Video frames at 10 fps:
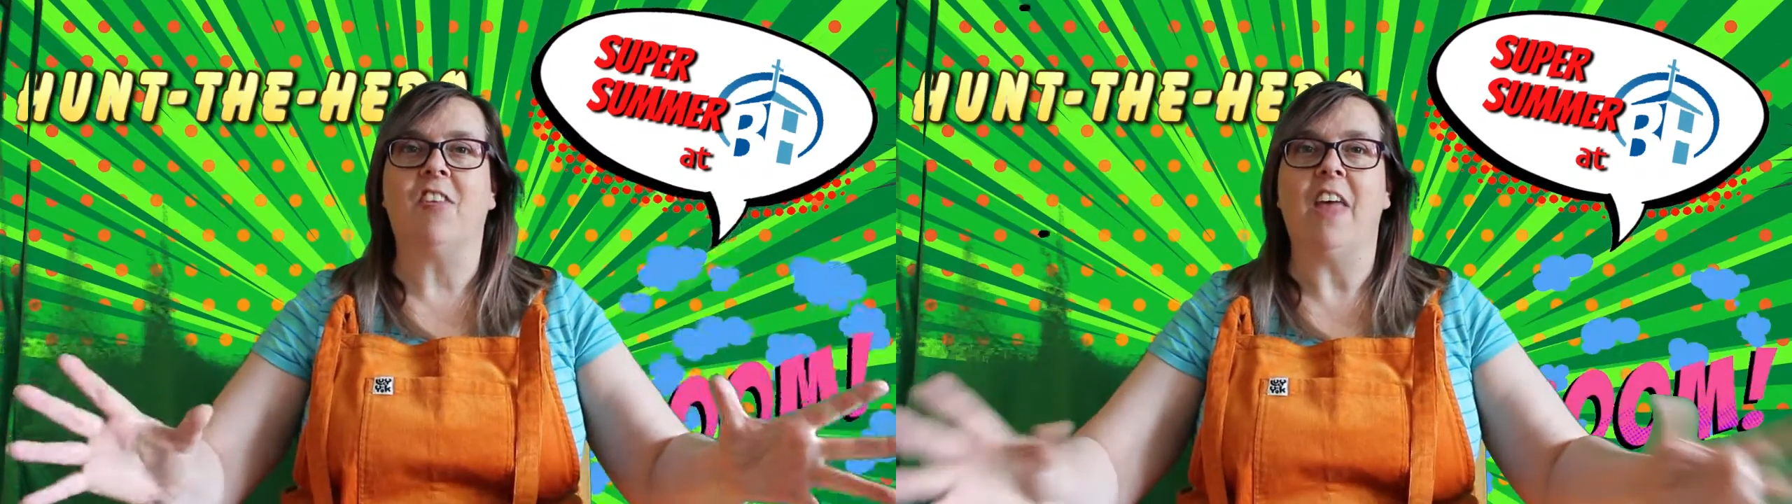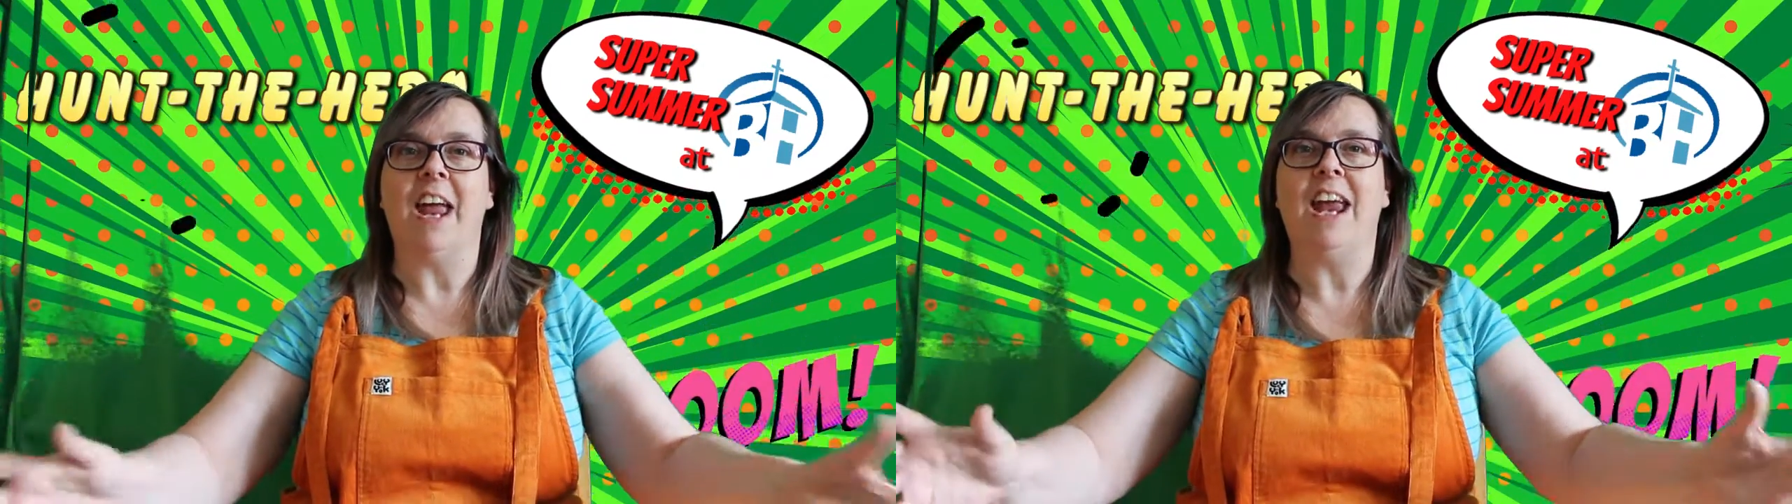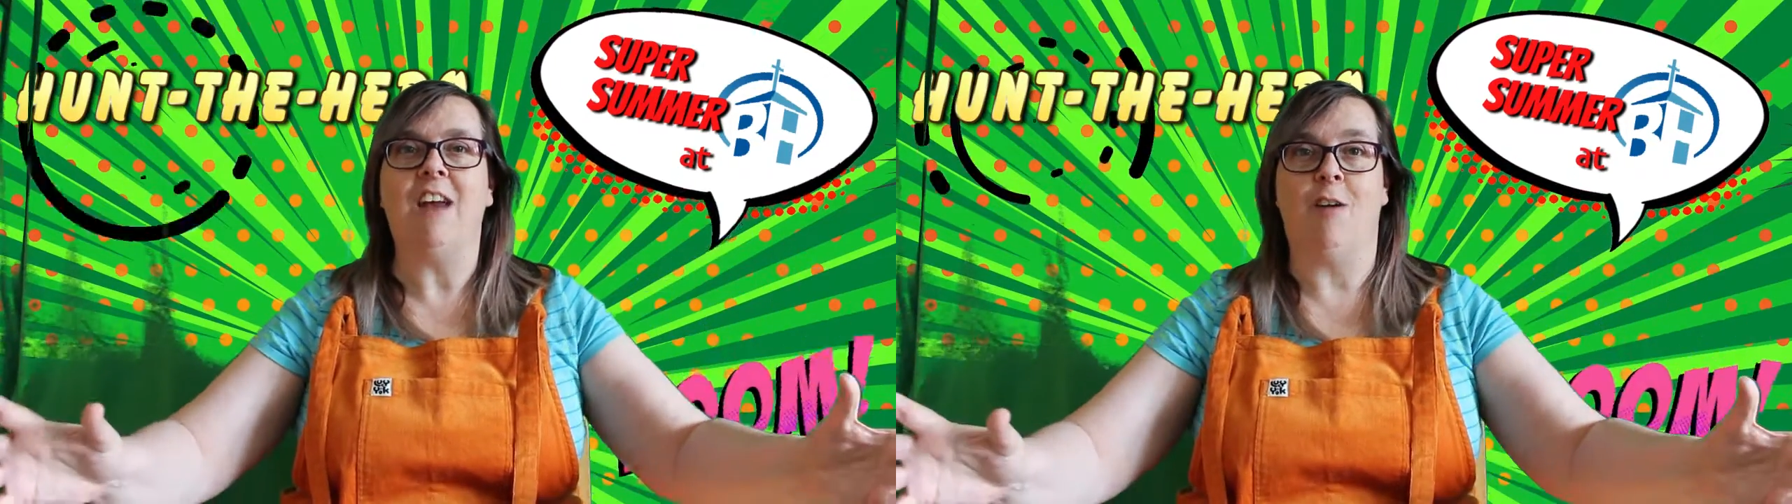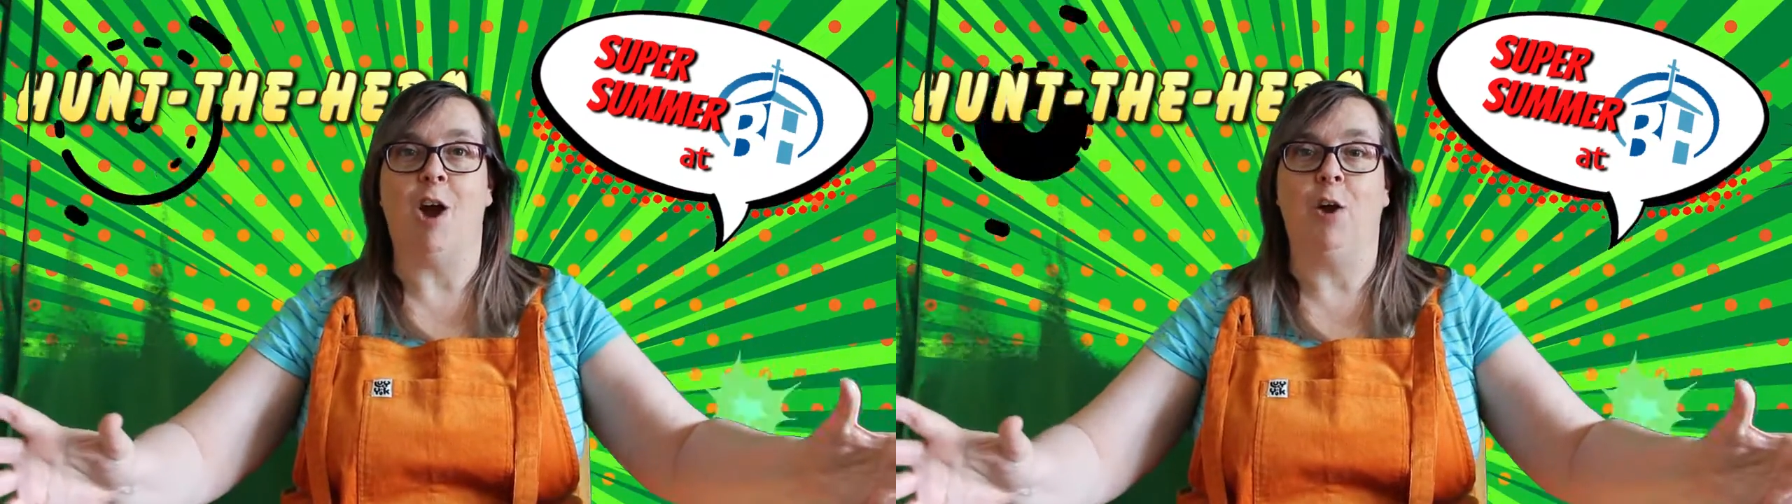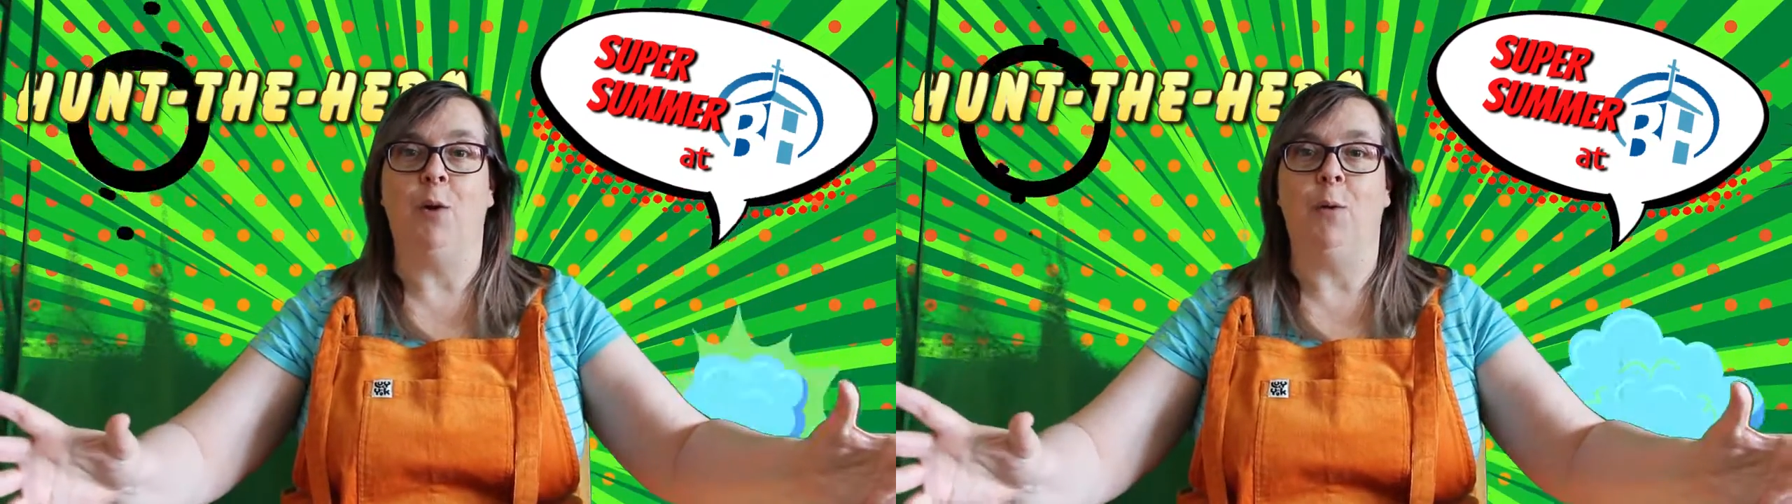the
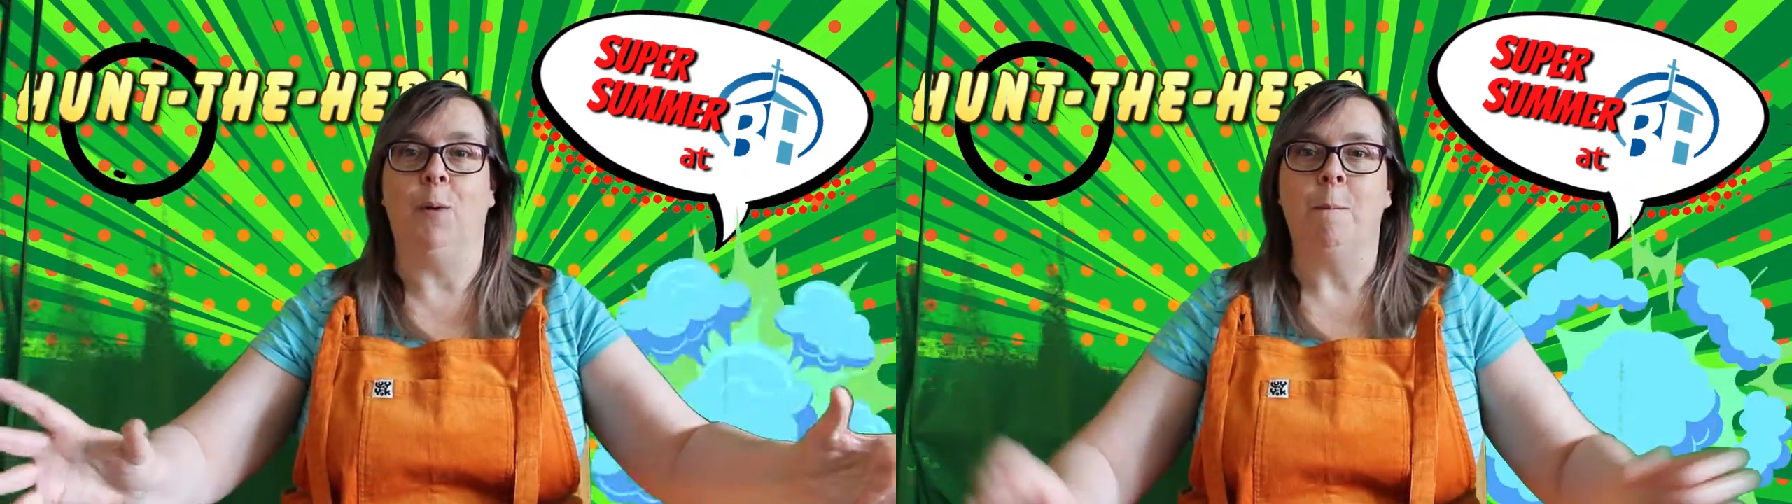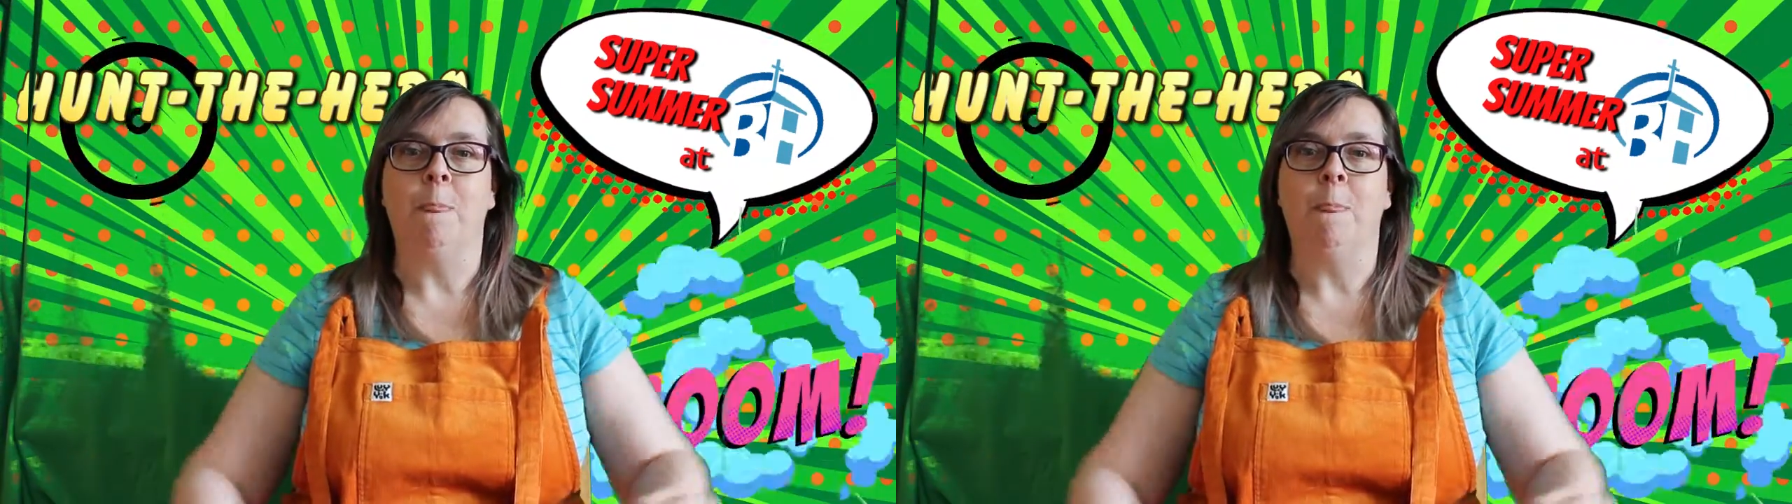Hero.